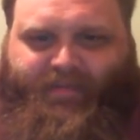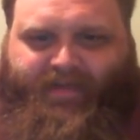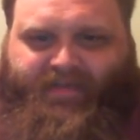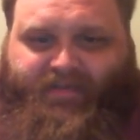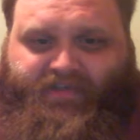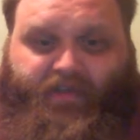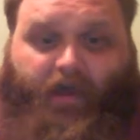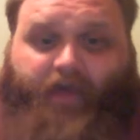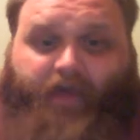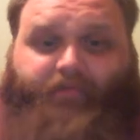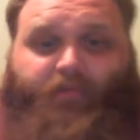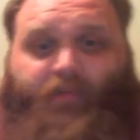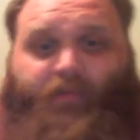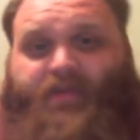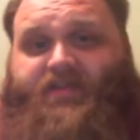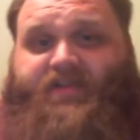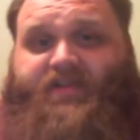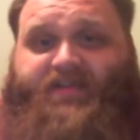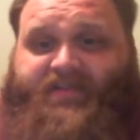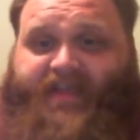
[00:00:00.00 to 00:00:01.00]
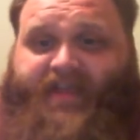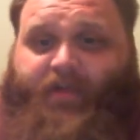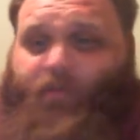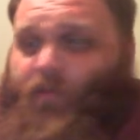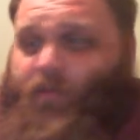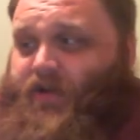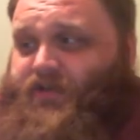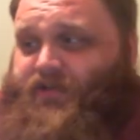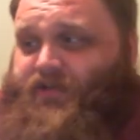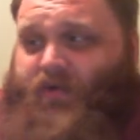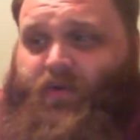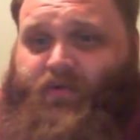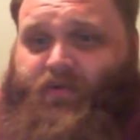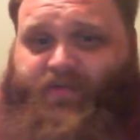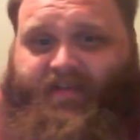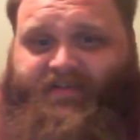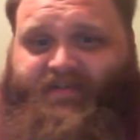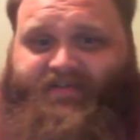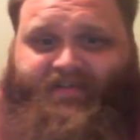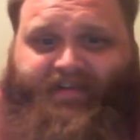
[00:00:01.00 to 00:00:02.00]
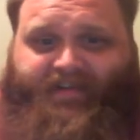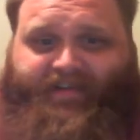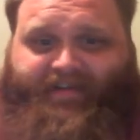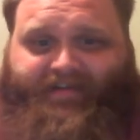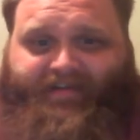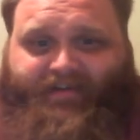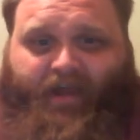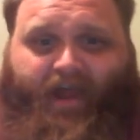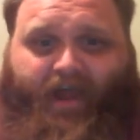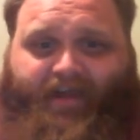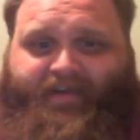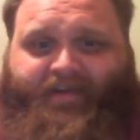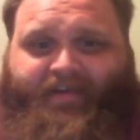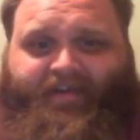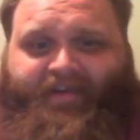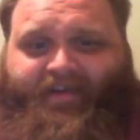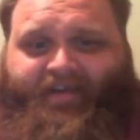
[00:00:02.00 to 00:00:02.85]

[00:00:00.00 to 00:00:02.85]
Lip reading: because God forbid you say one joke that's like not,